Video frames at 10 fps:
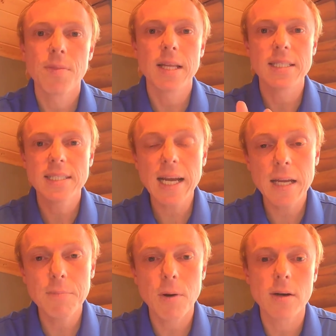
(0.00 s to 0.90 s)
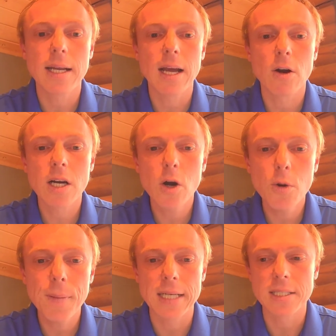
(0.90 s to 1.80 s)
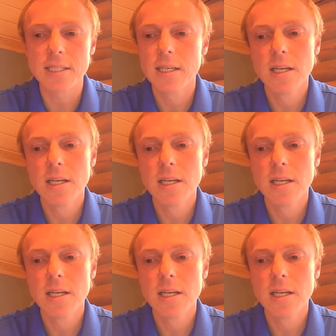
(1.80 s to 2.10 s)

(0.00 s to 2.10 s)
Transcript: The second part are copays.